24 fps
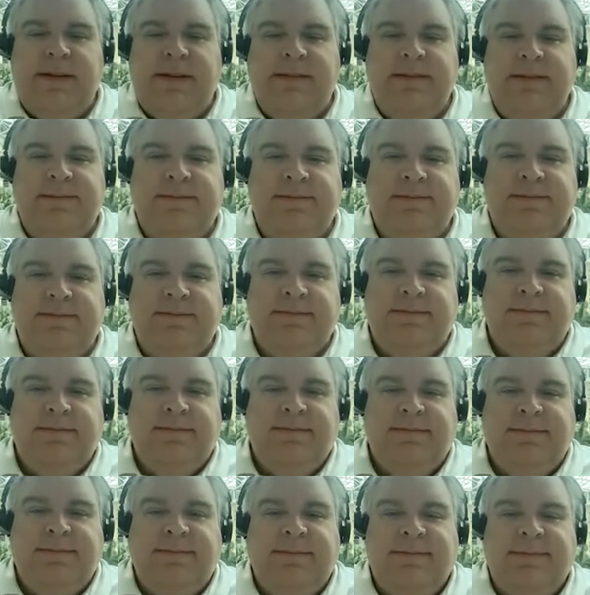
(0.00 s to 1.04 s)

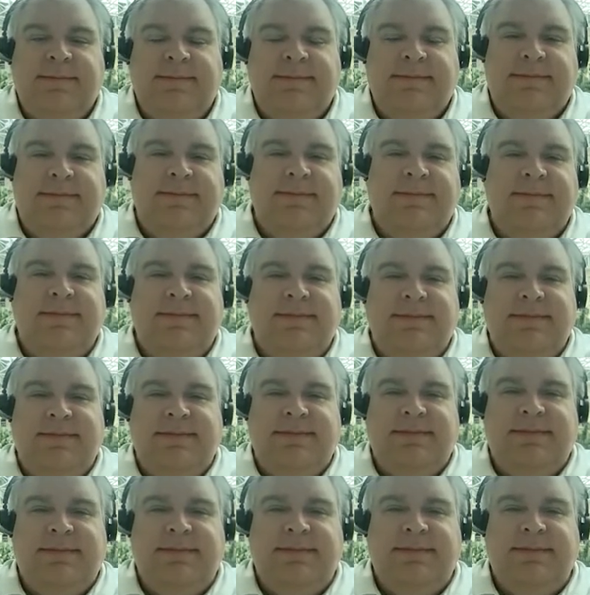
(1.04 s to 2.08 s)

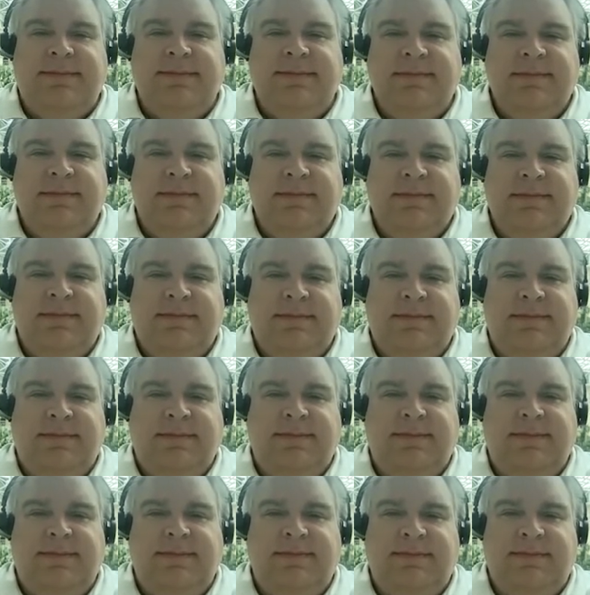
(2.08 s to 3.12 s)

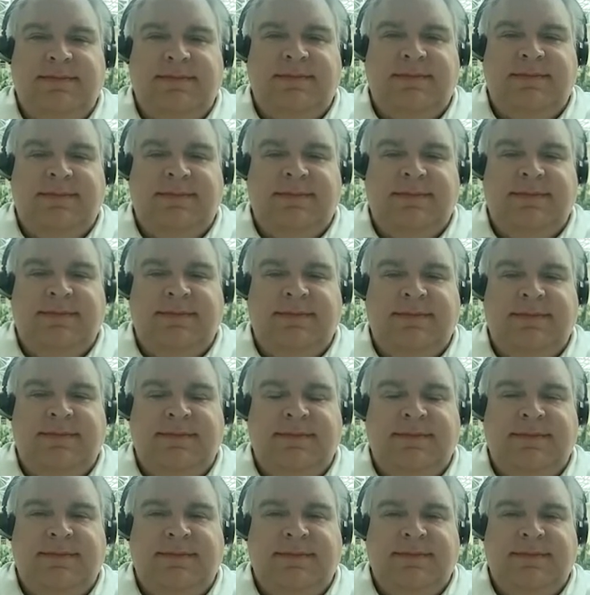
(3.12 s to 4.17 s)

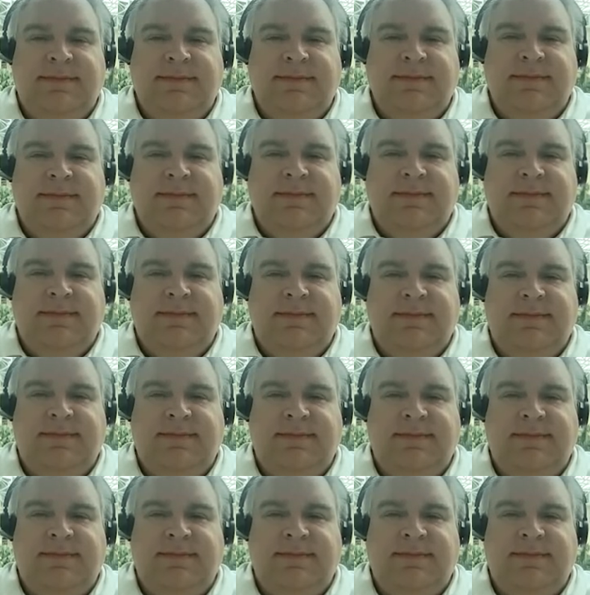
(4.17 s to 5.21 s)

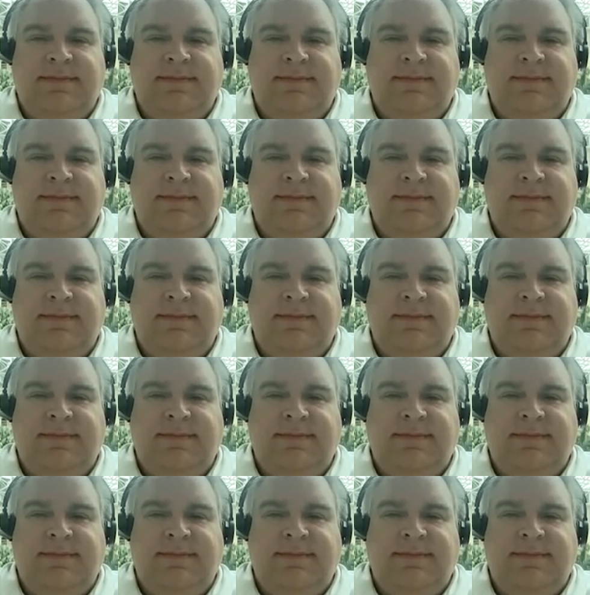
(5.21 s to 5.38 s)
This person isn't speaking.